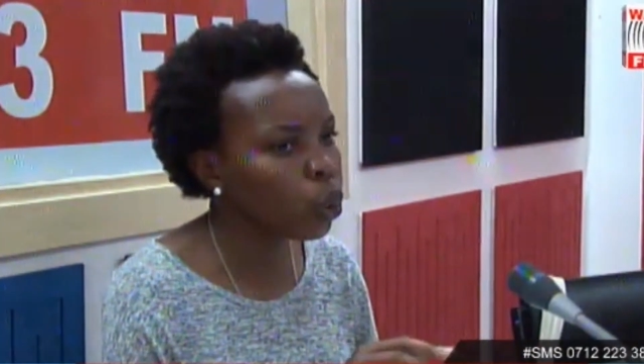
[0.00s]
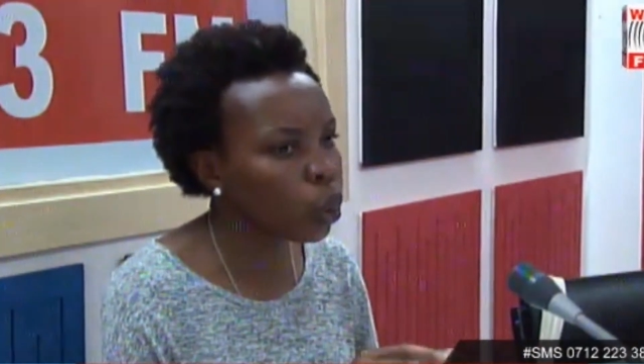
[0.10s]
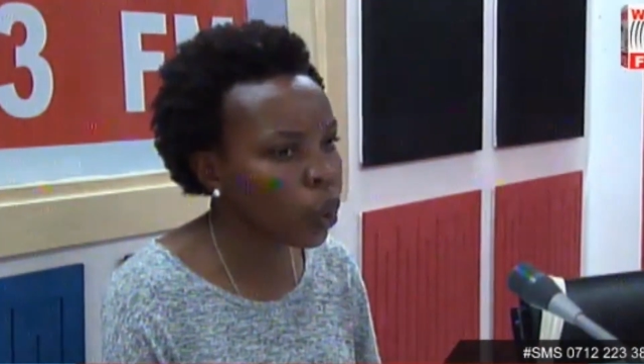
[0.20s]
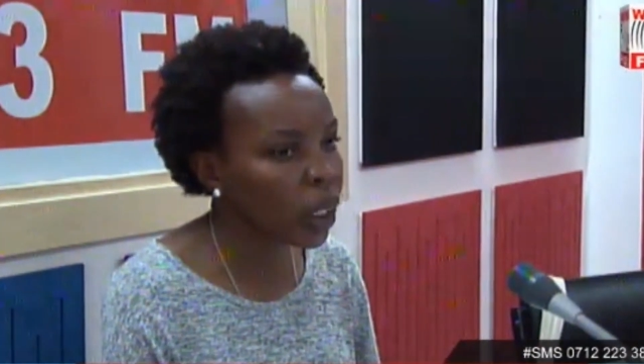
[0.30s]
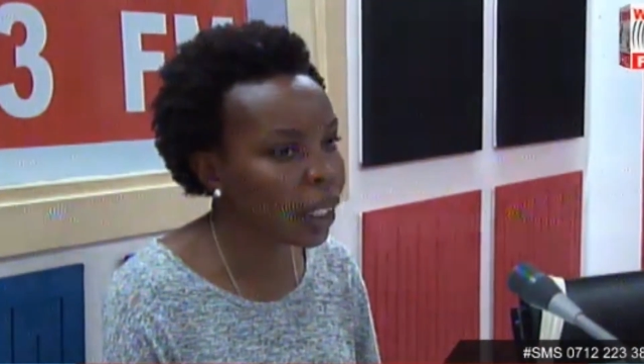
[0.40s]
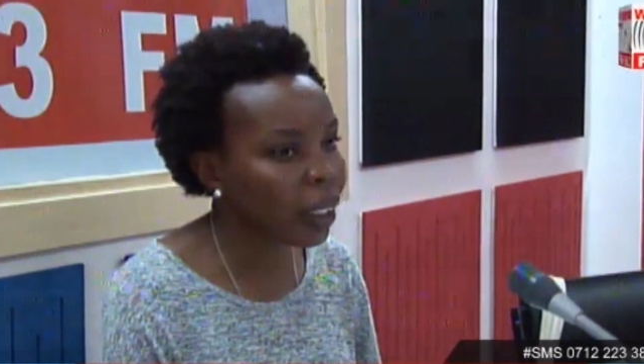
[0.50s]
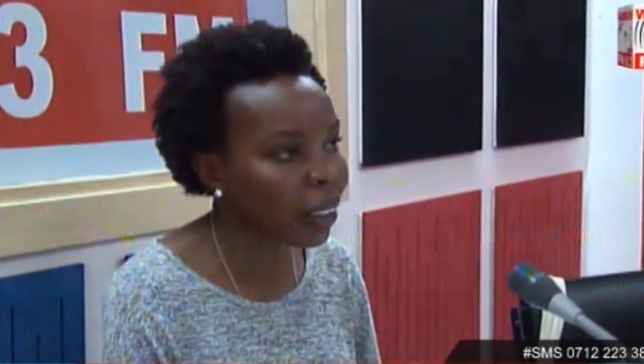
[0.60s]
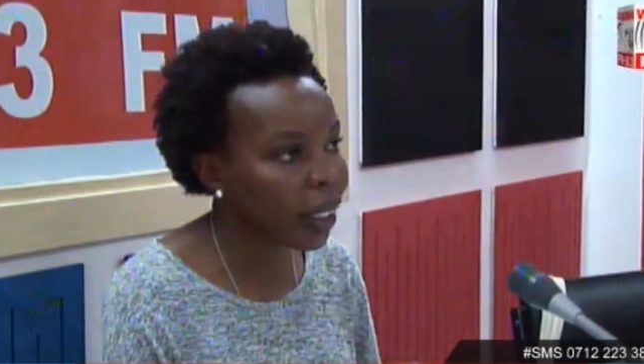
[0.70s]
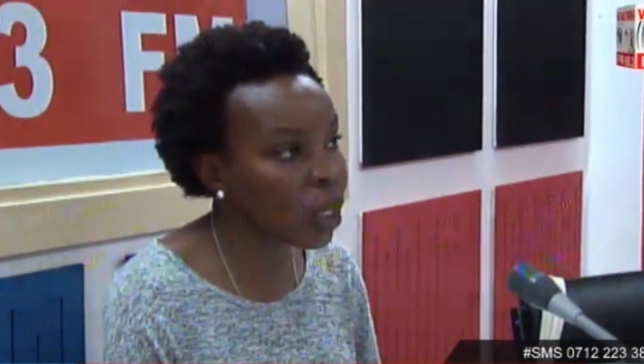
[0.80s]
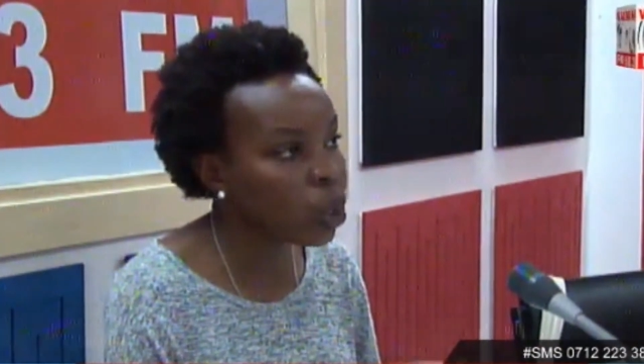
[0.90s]
to show that
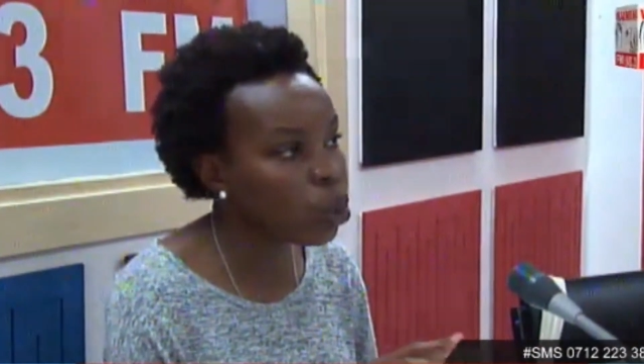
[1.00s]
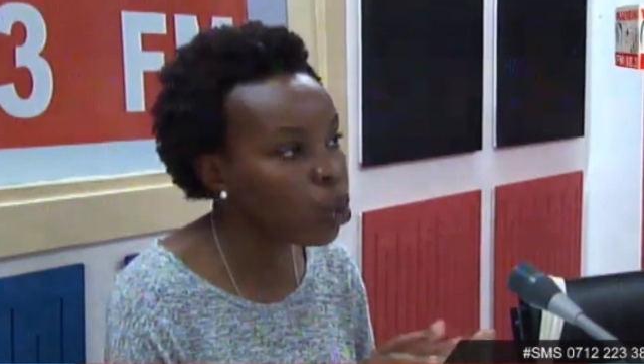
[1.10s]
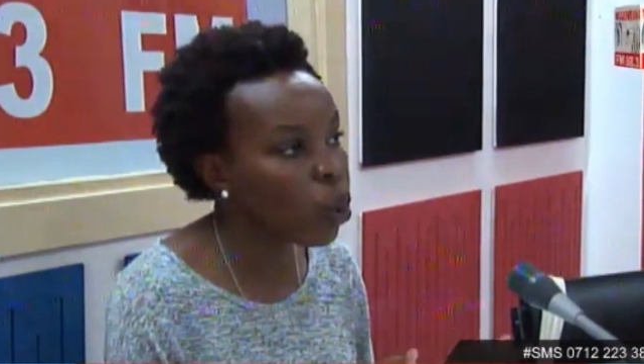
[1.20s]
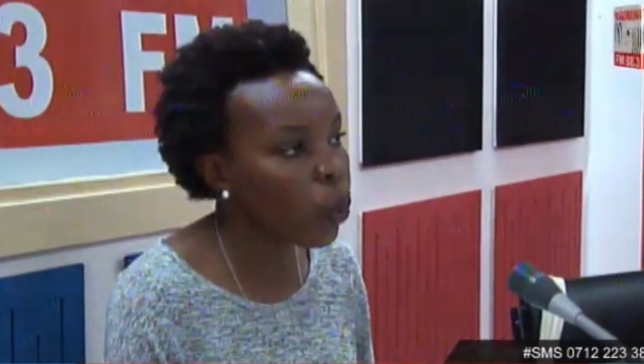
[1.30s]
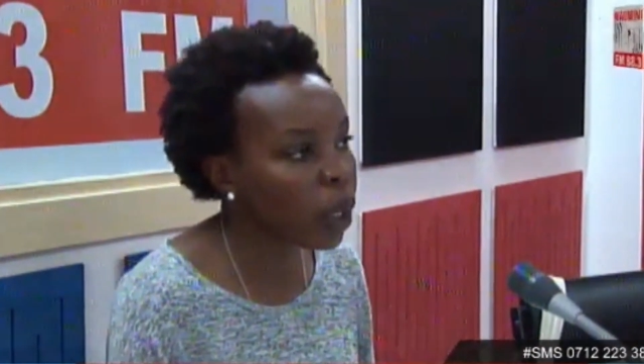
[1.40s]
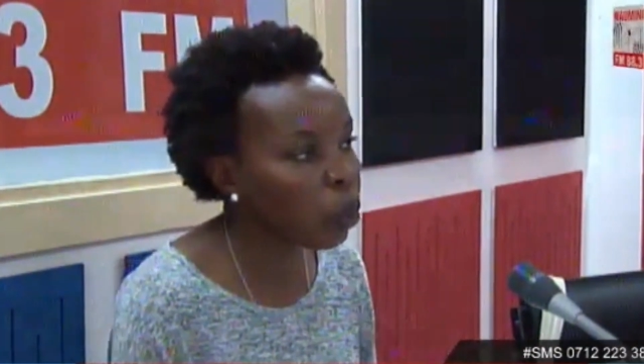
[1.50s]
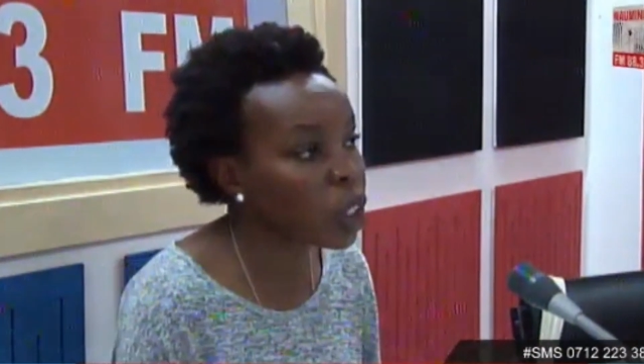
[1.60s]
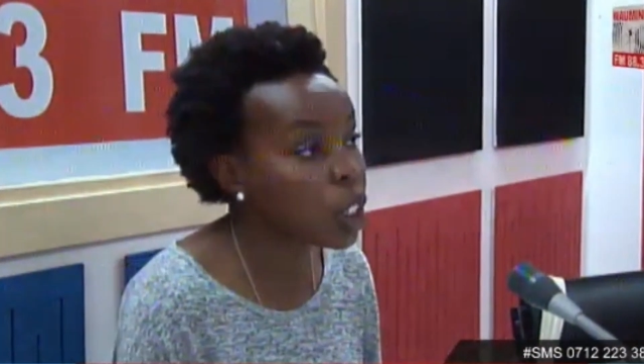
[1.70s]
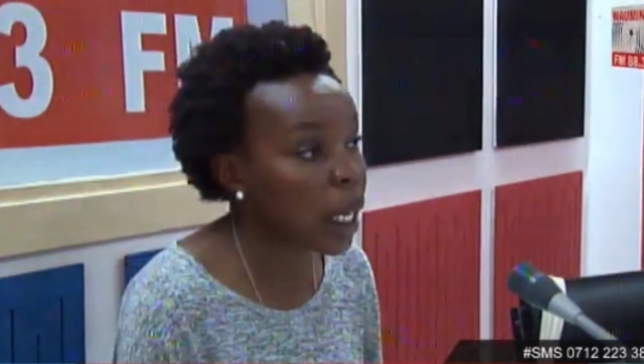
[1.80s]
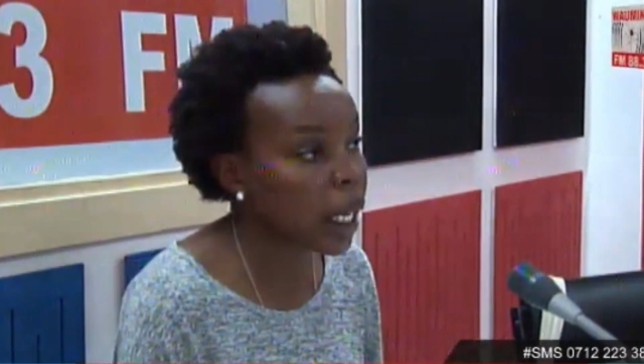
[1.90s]
there is no way in
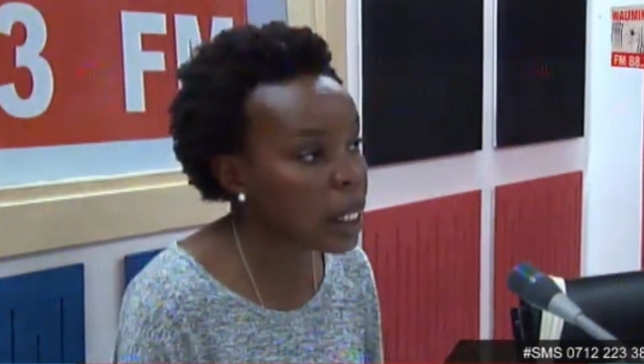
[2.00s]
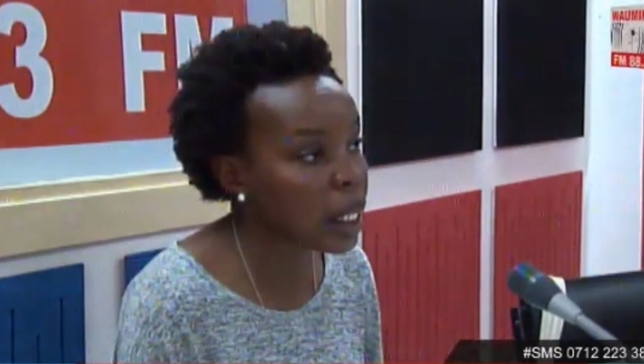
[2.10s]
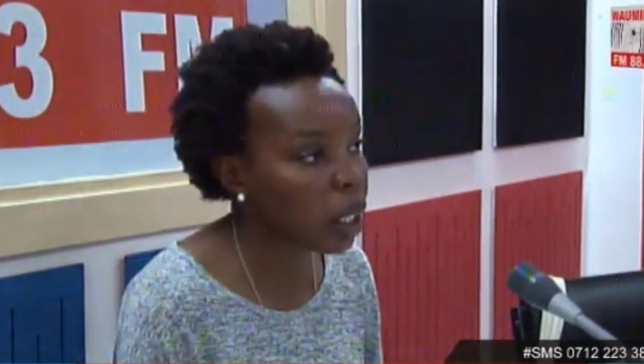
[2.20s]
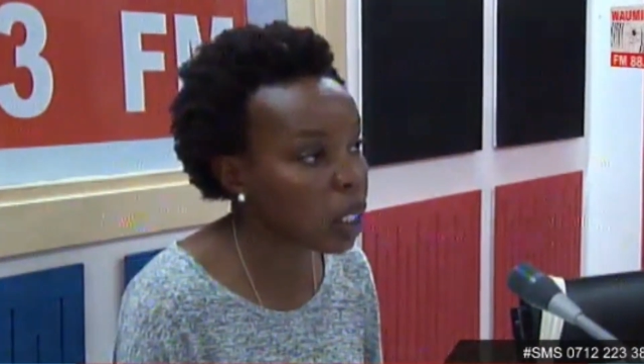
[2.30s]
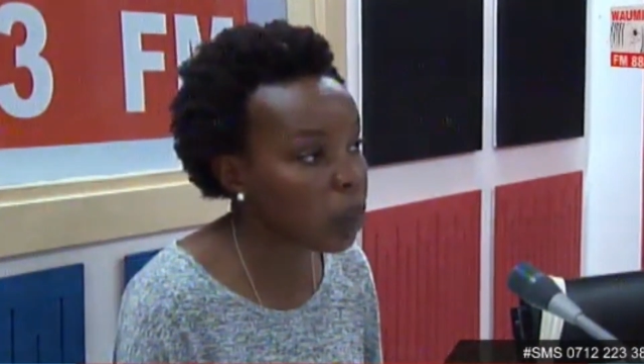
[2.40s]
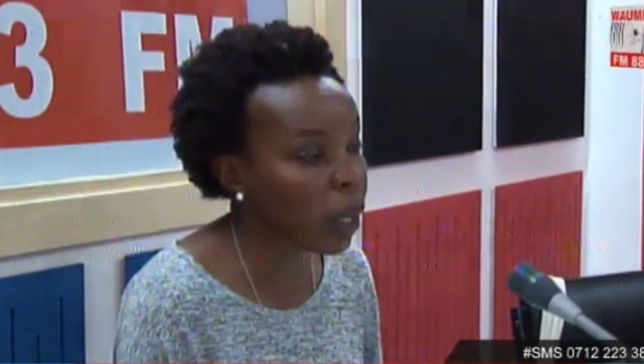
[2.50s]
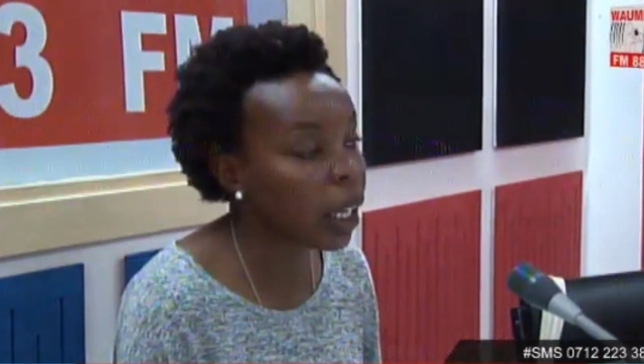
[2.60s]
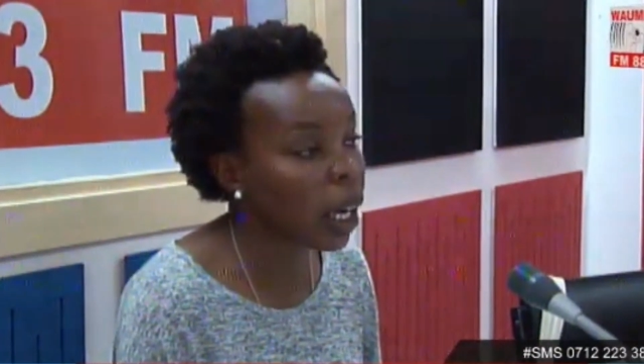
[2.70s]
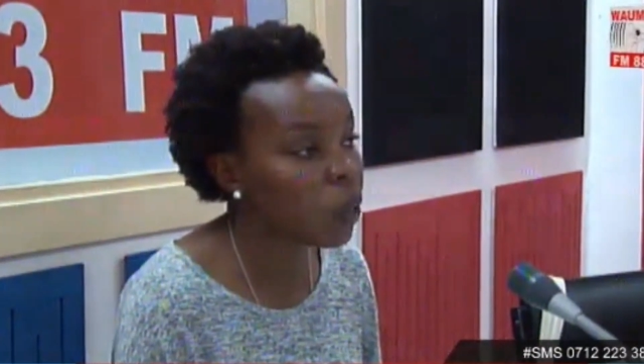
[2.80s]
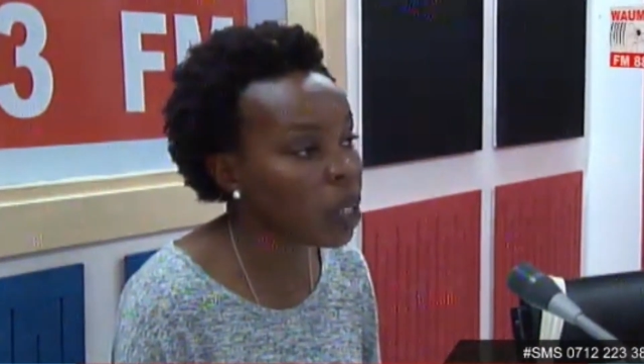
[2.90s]
which science can
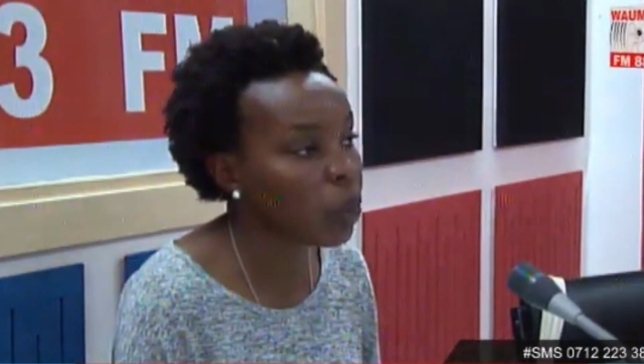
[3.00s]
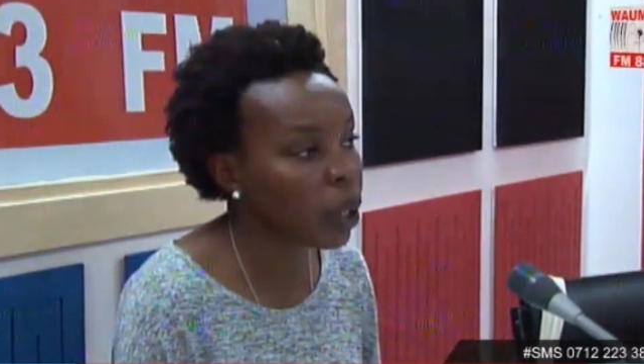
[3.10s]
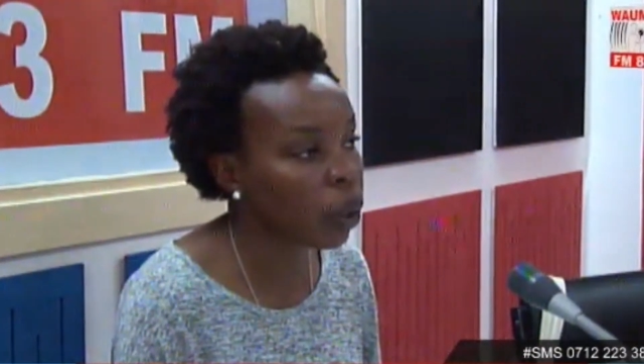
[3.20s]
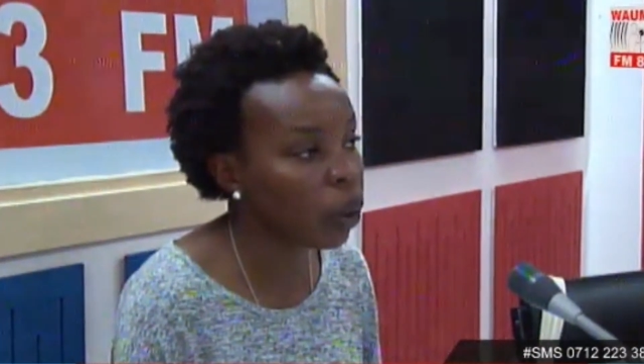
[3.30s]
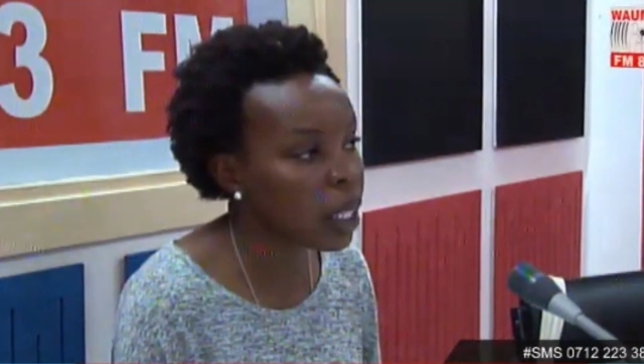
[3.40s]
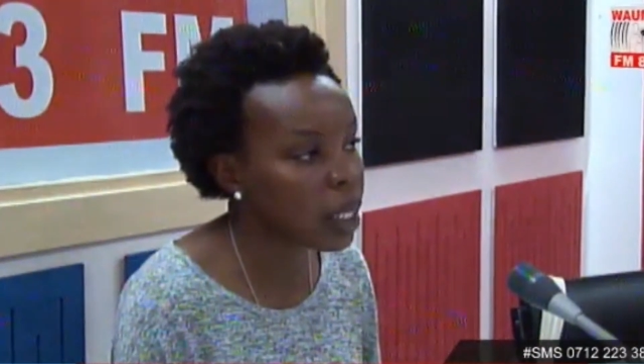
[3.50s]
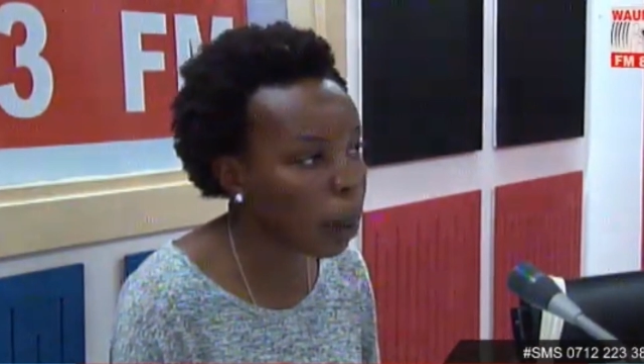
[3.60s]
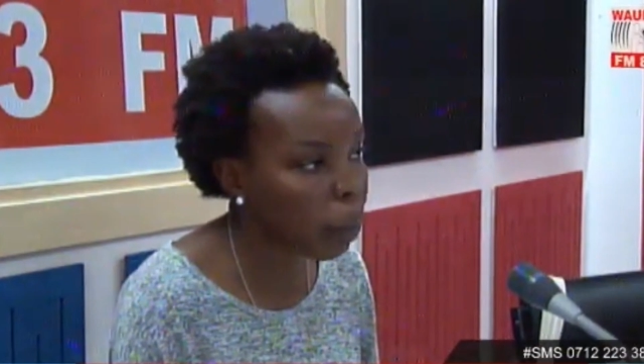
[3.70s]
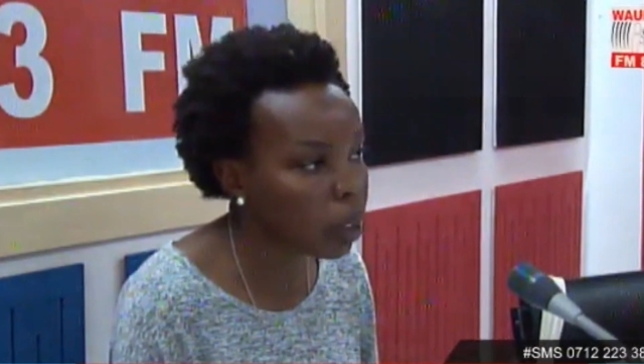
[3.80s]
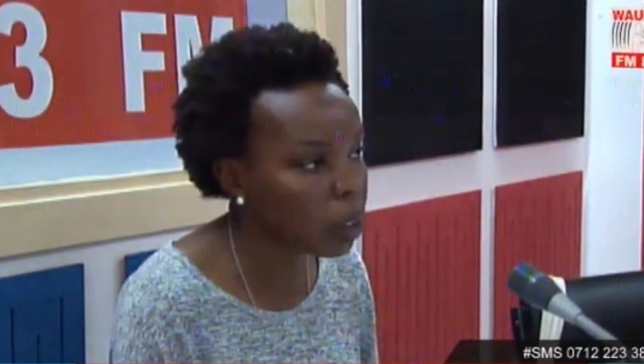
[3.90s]
explain how this miracle
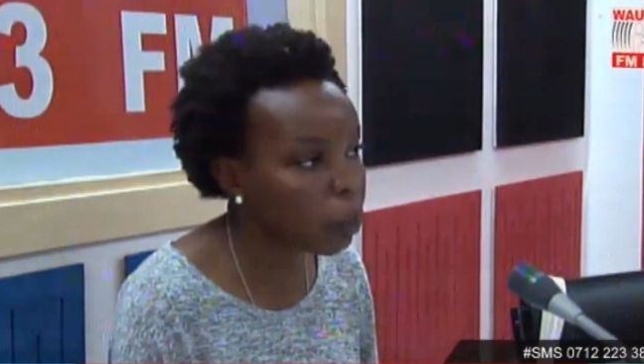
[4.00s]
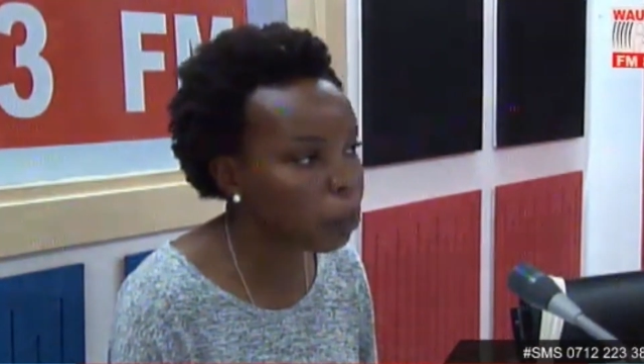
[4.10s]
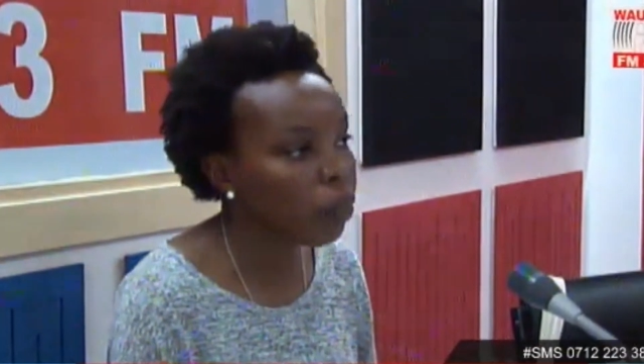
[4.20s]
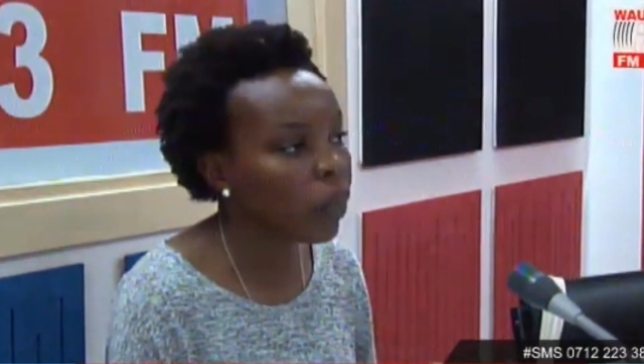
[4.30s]
has happened.